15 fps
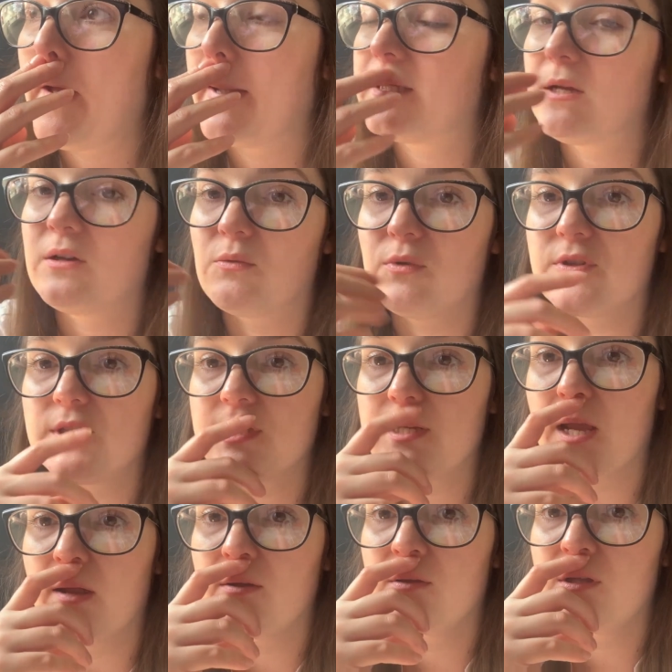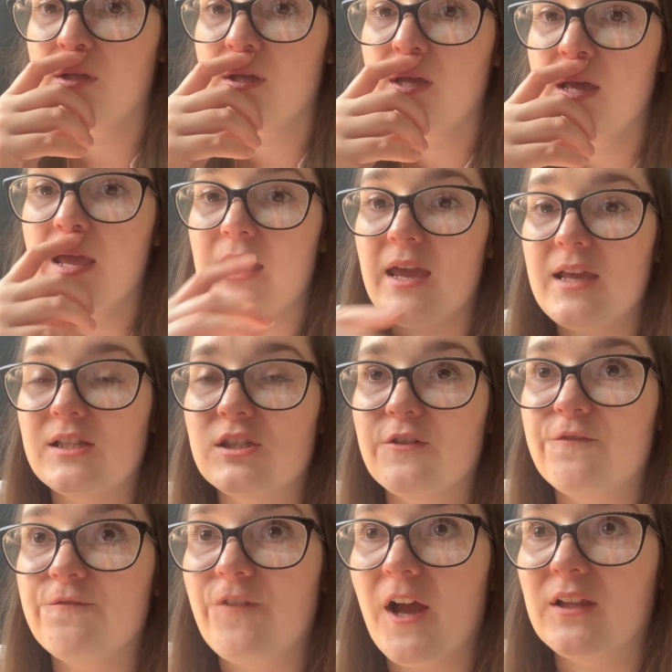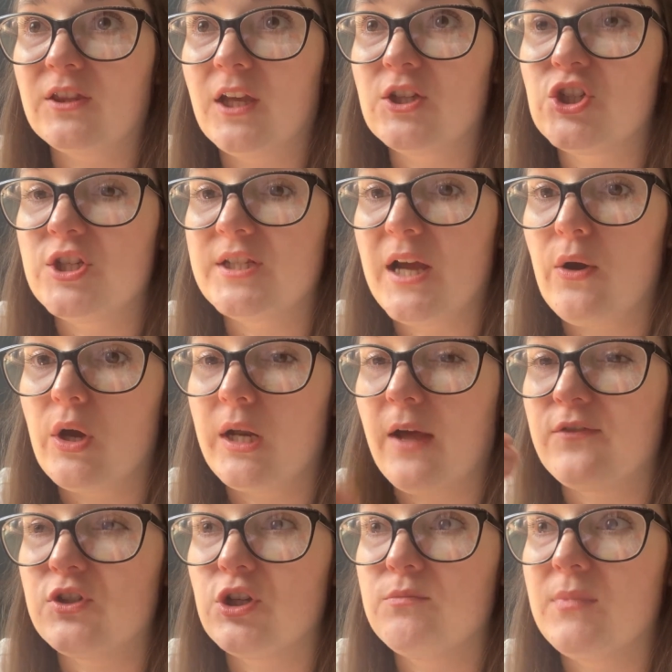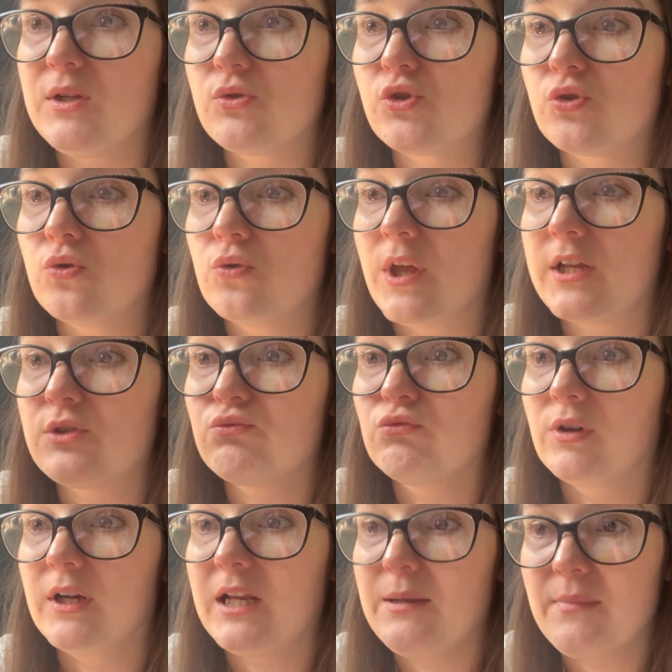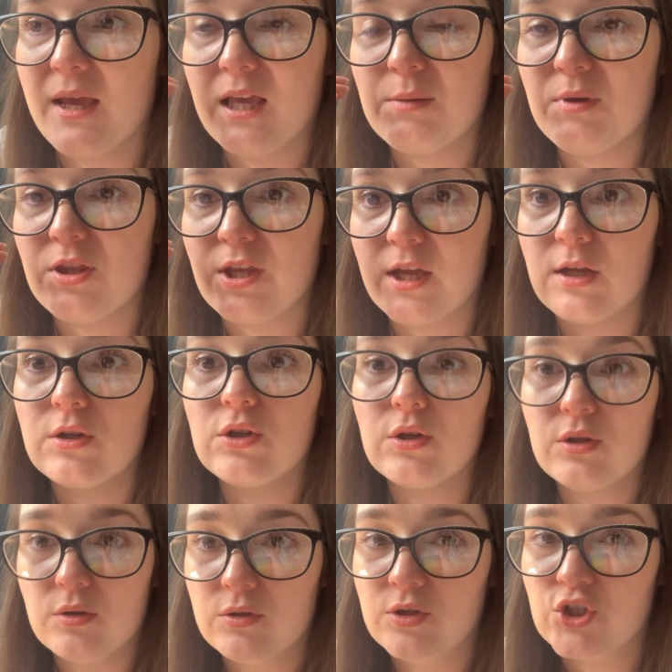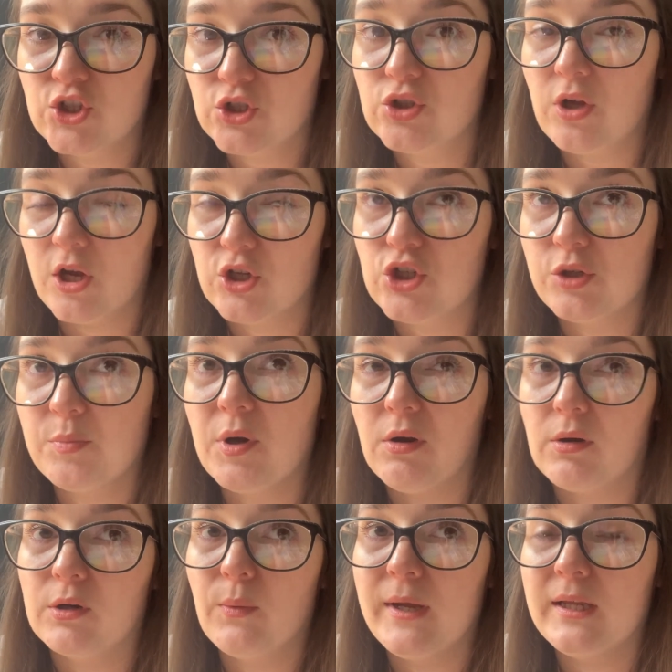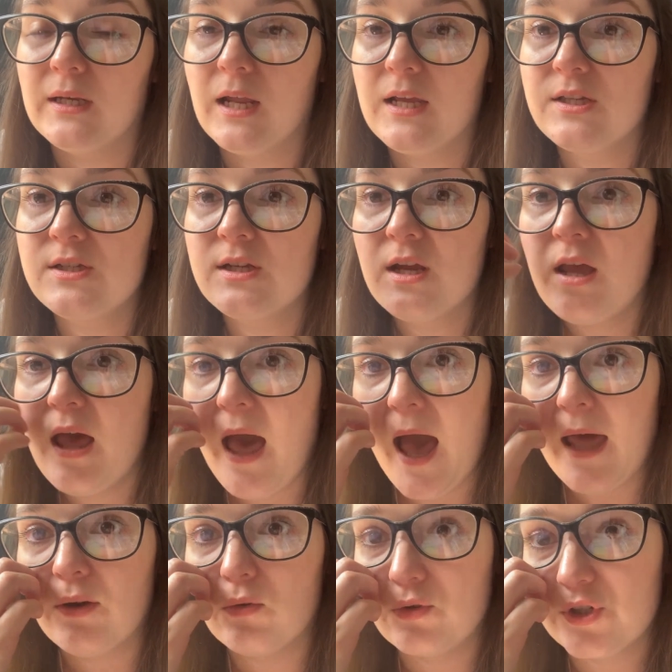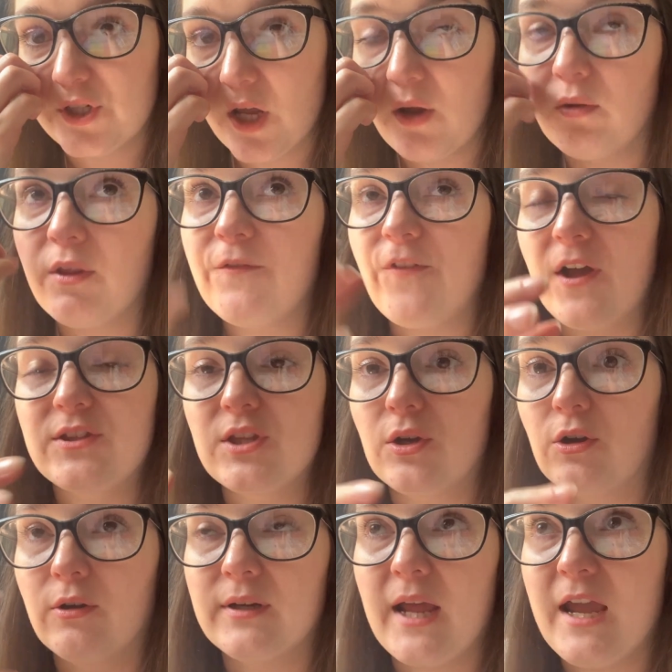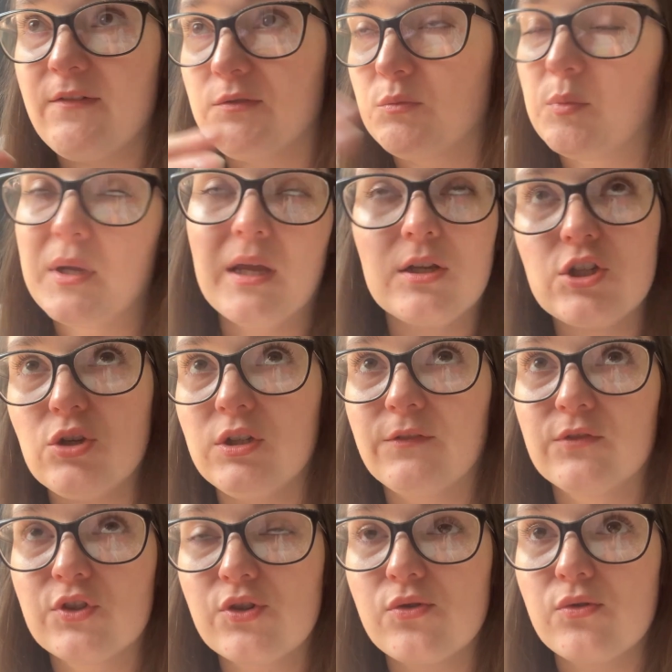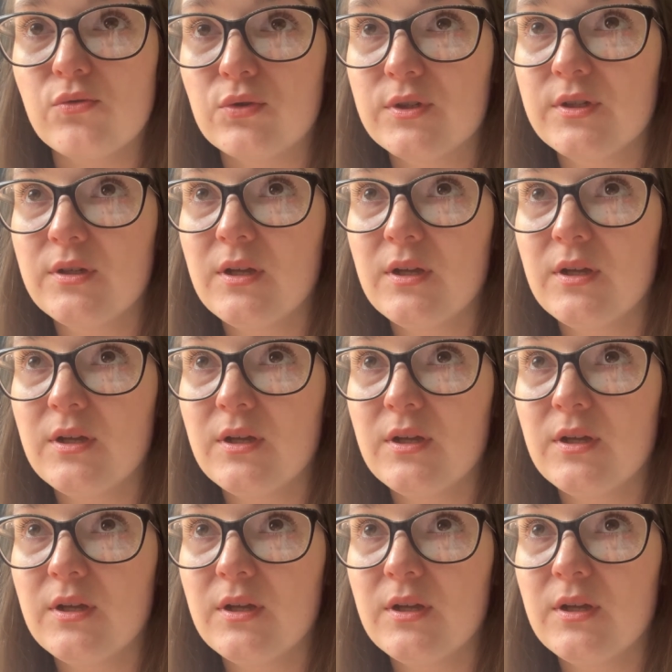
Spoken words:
I don't know what to do. It's the fact that she's now gonna have to do middle school that's really making me think I should put her on a waiting list. And also the fact that her and Haven will be at two different schools.